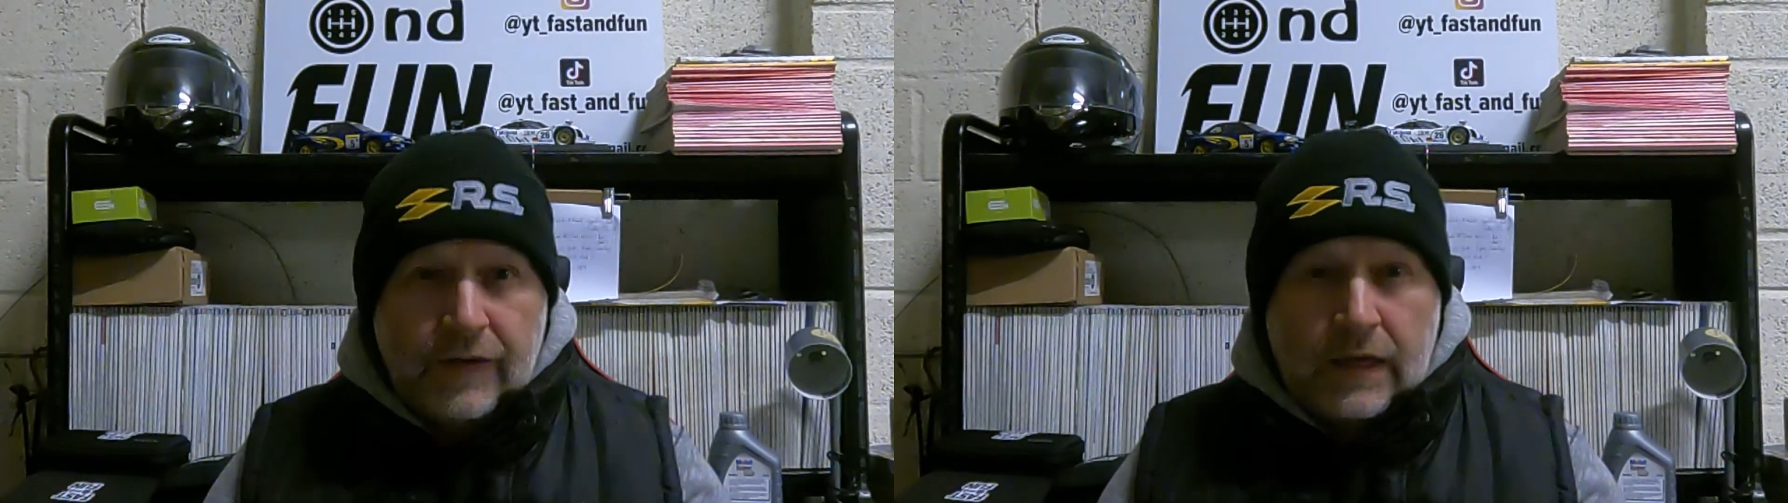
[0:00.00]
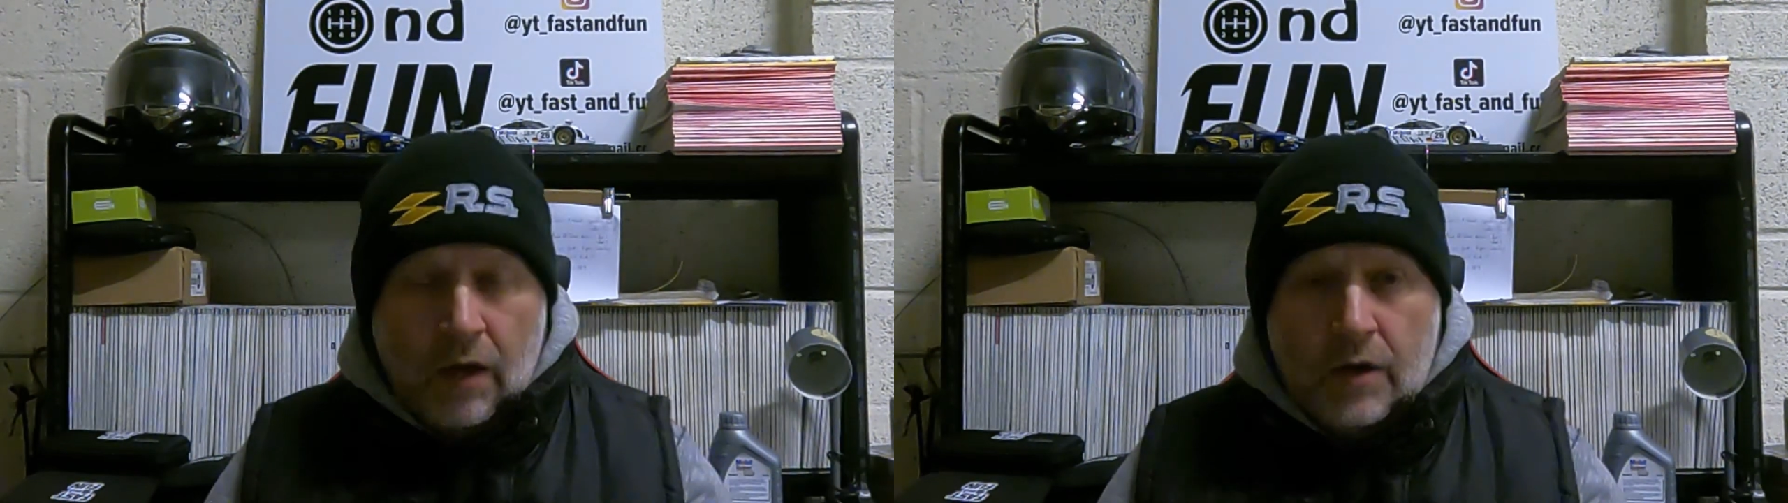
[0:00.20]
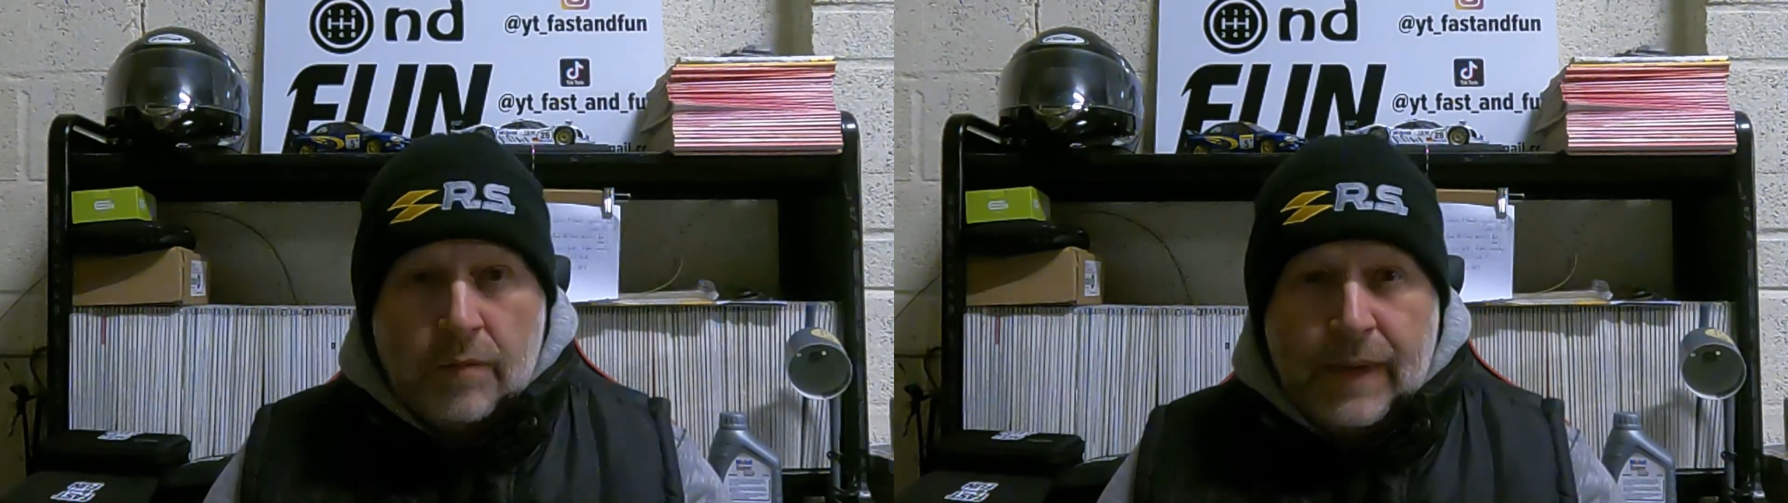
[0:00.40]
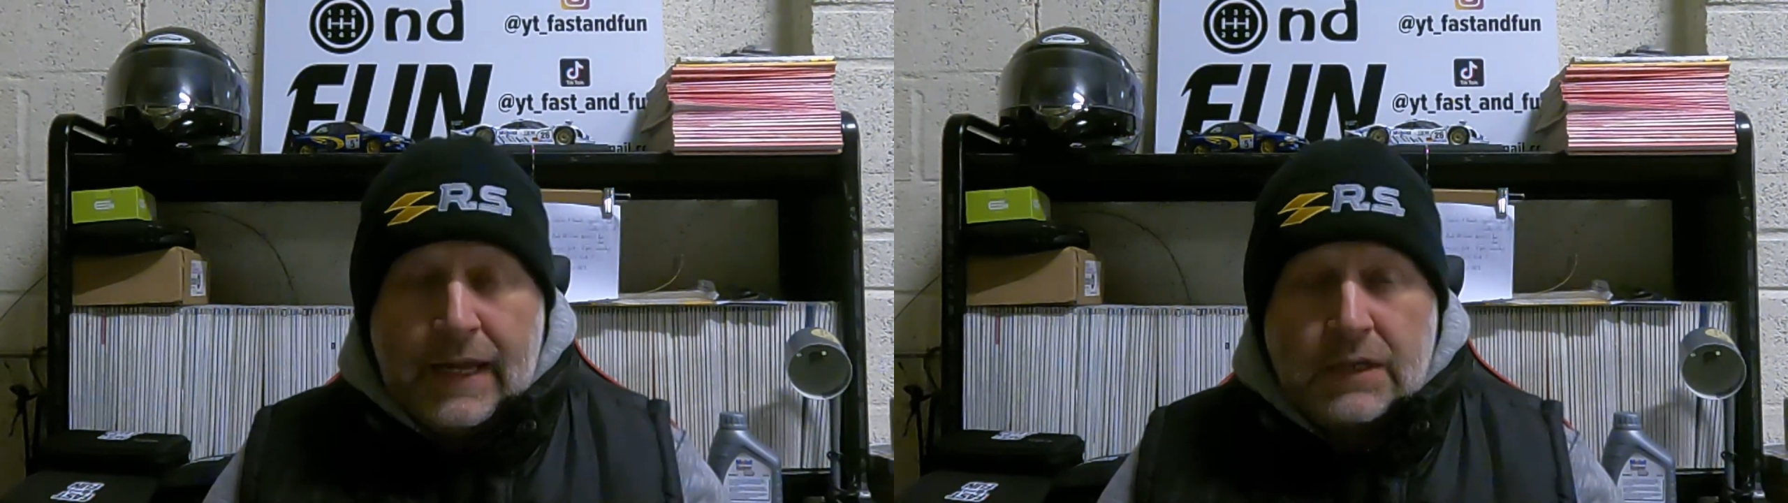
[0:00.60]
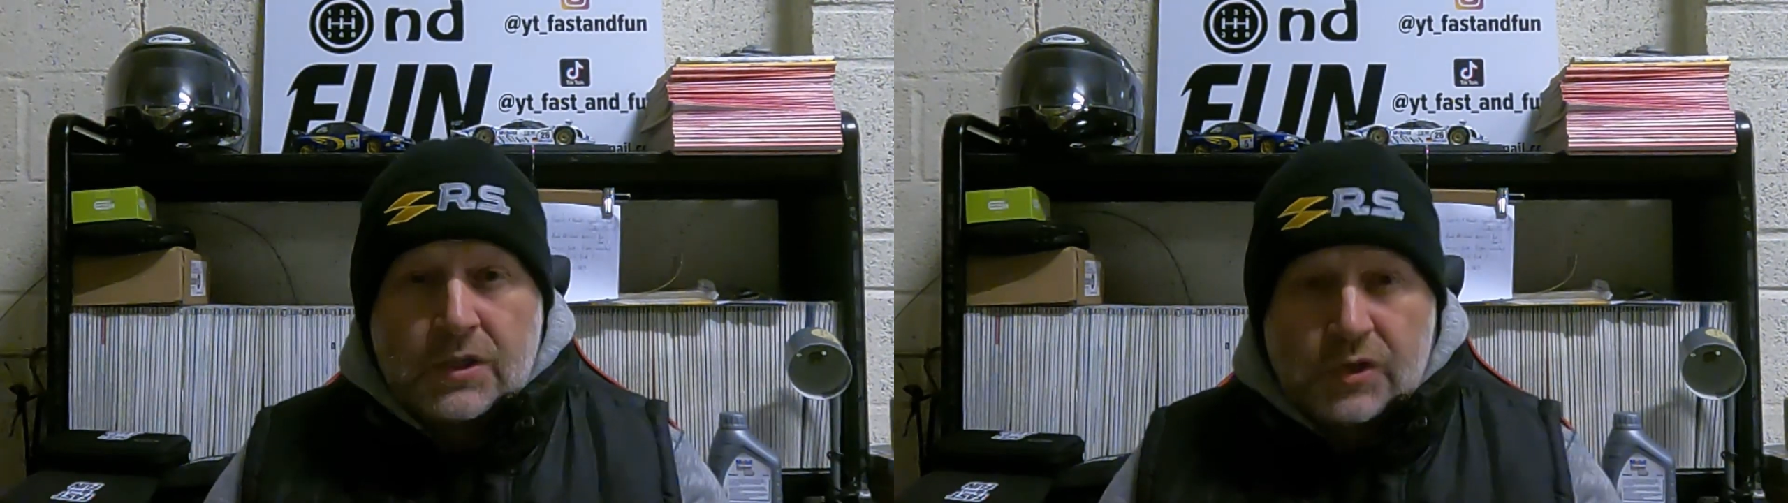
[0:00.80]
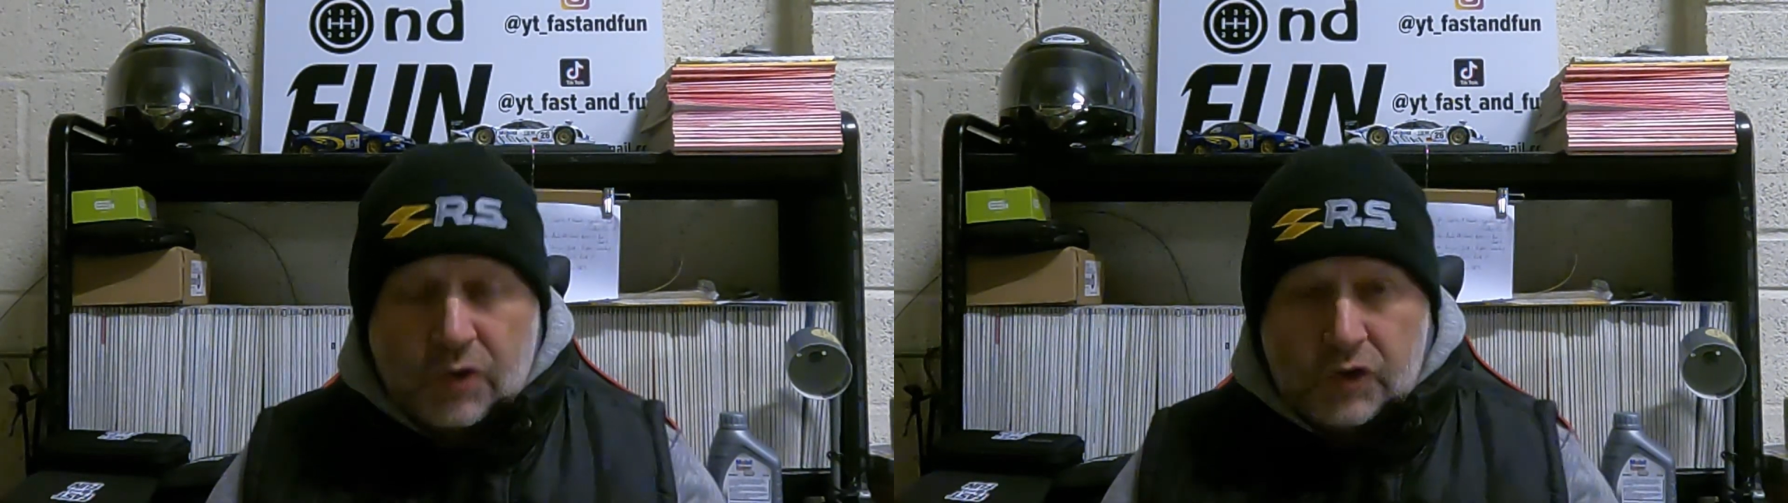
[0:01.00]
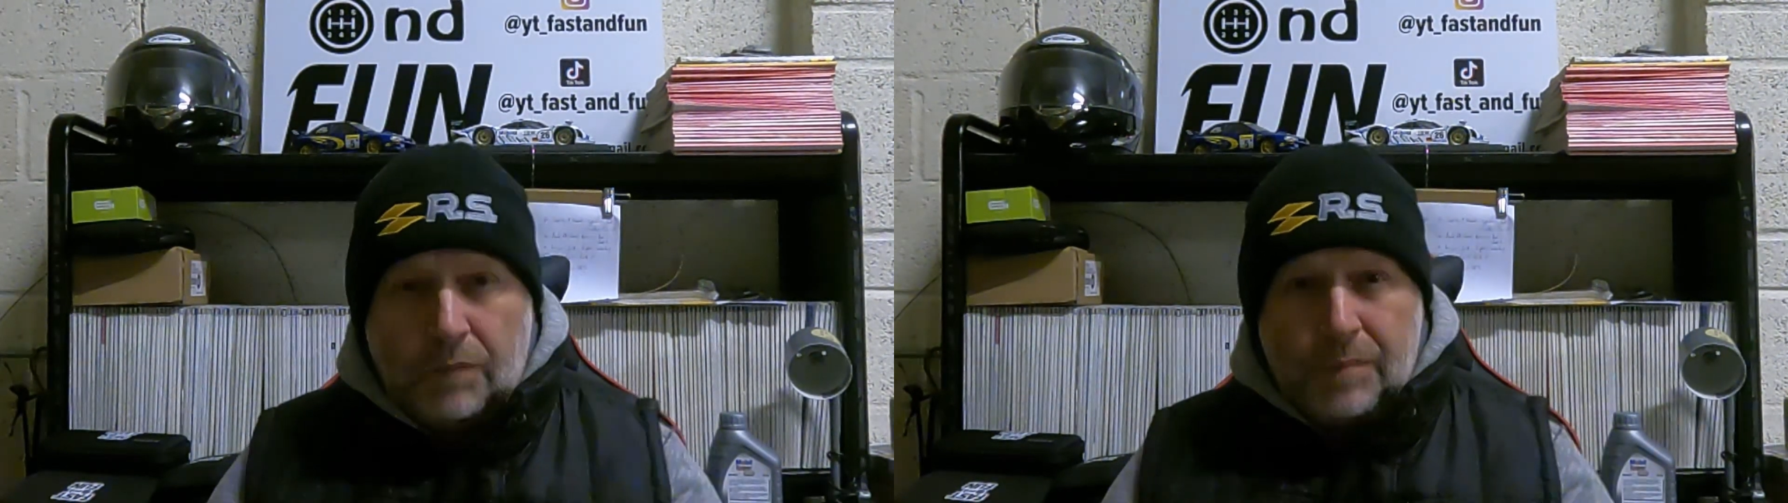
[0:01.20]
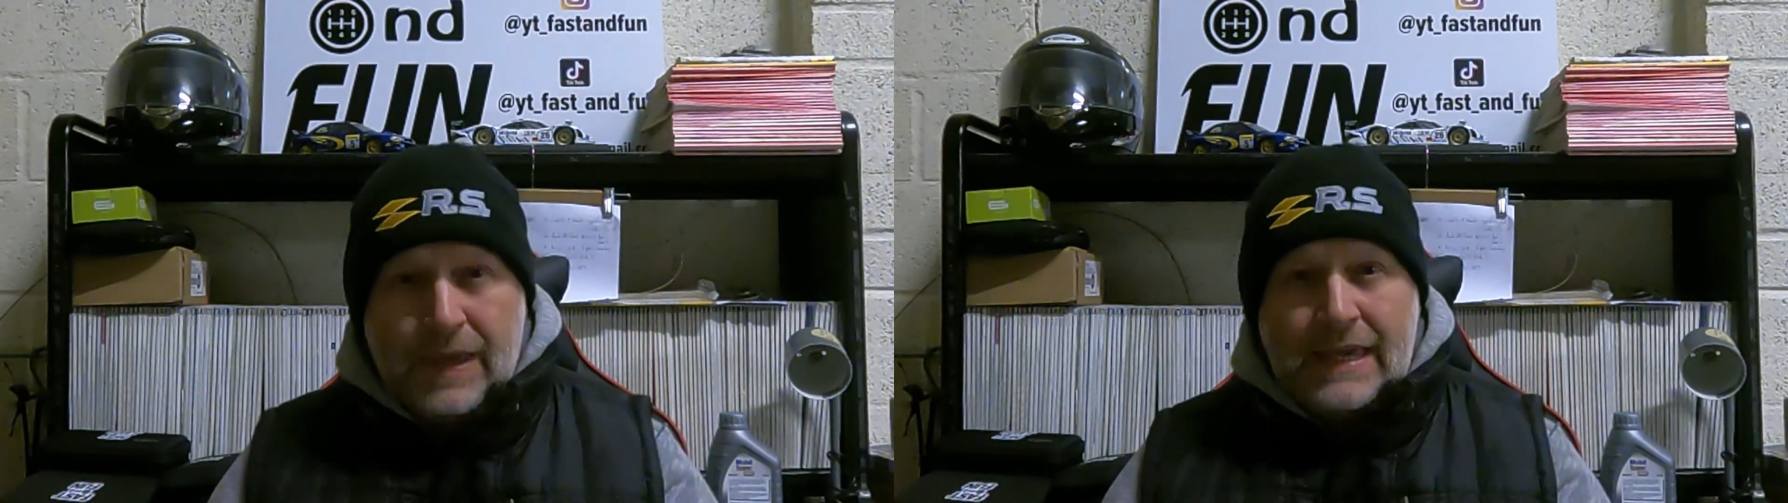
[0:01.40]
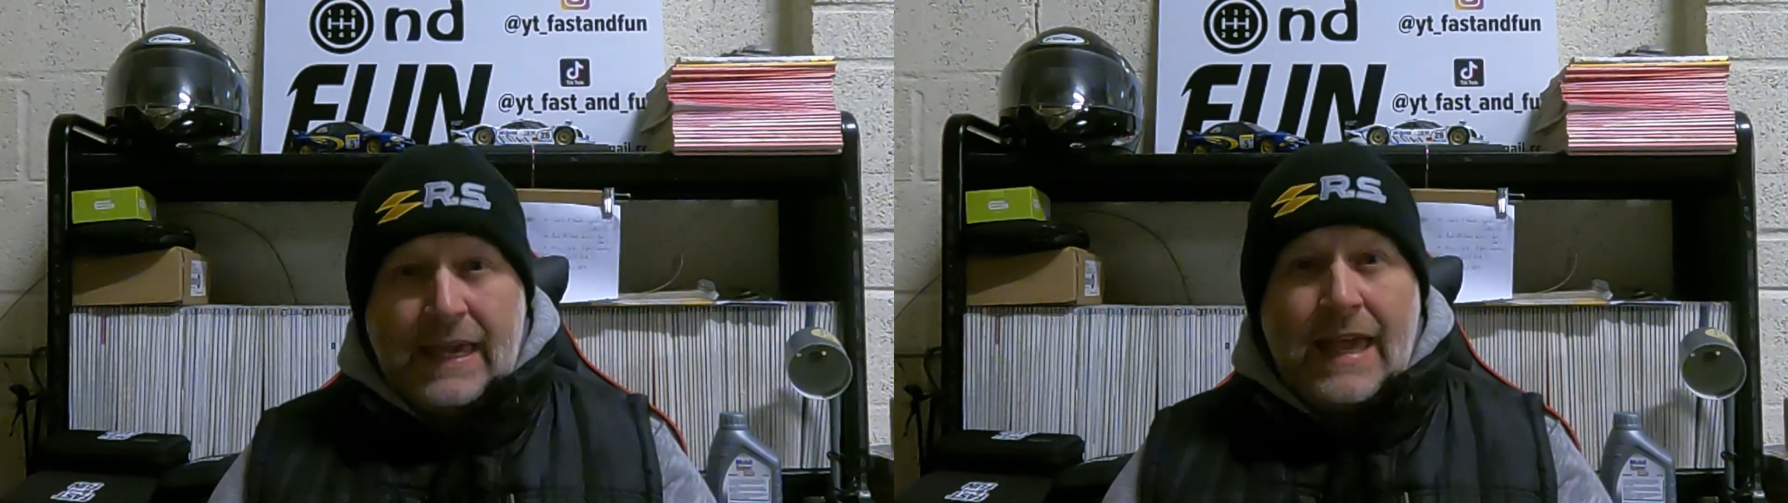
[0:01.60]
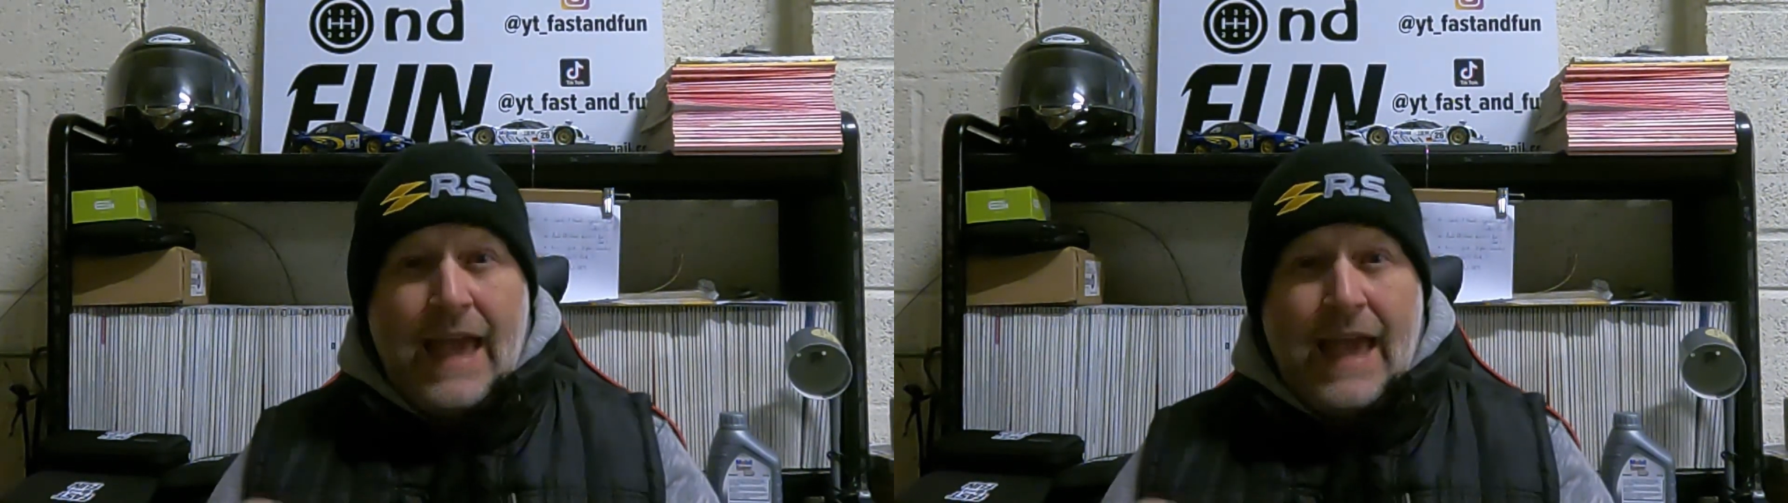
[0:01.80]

economy in such a big